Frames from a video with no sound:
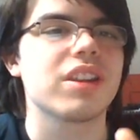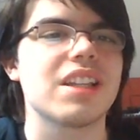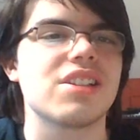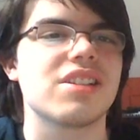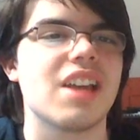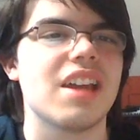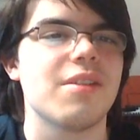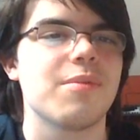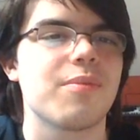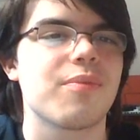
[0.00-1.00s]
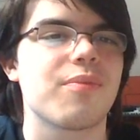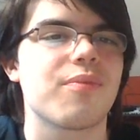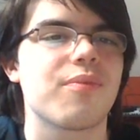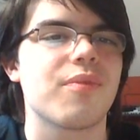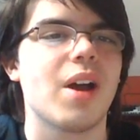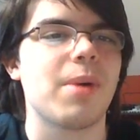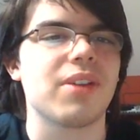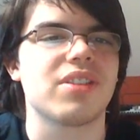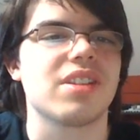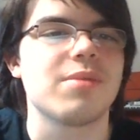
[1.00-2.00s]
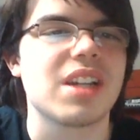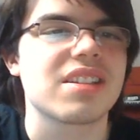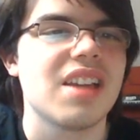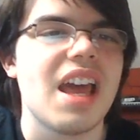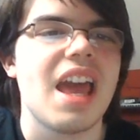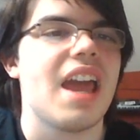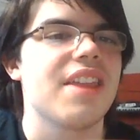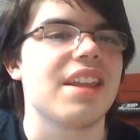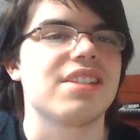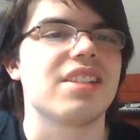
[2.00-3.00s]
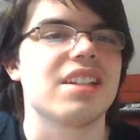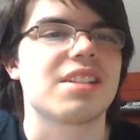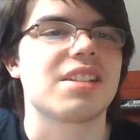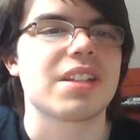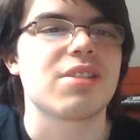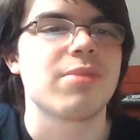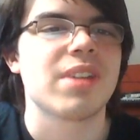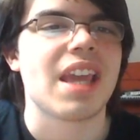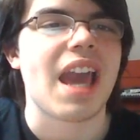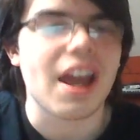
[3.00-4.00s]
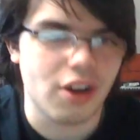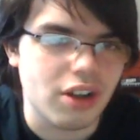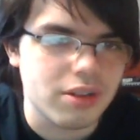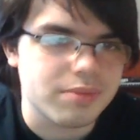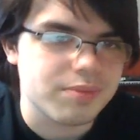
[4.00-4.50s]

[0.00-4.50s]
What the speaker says: thing she said about the subject, and then she didn't speak to me at all.